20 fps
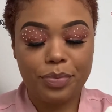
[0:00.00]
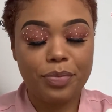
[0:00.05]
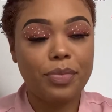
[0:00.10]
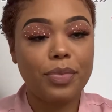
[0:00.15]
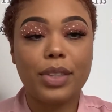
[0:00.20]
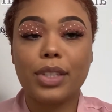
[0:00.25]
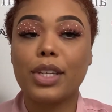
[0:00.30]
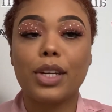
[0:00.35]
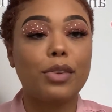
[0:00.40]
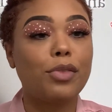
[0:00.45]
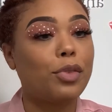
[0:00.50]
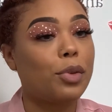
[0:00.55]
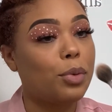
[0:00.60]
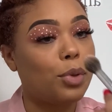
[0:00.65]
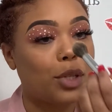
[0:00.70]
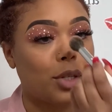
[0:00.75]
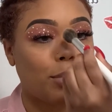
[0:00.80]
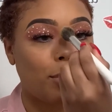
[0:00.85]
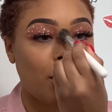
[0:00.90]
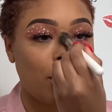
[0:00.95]
To the future,
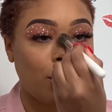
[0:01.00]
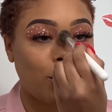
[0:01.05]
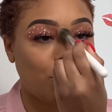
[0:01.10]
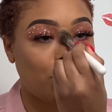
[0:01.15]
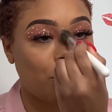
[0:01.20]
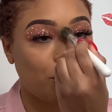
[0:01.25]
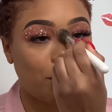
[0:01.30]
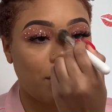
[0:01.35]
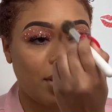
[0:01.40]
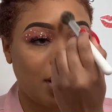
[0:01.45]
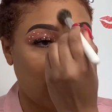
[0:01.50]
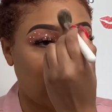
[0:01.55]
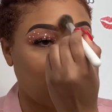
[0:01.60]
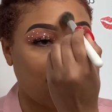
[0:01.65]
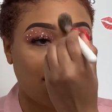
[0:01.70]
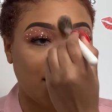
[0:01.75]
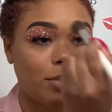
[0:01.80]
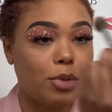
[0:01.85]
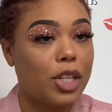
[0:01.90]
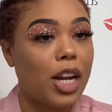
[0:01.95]
bitch. Because
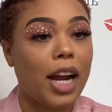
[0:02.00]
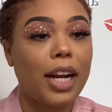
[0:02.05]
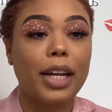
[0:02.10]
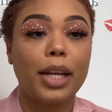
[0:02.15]
I'm shining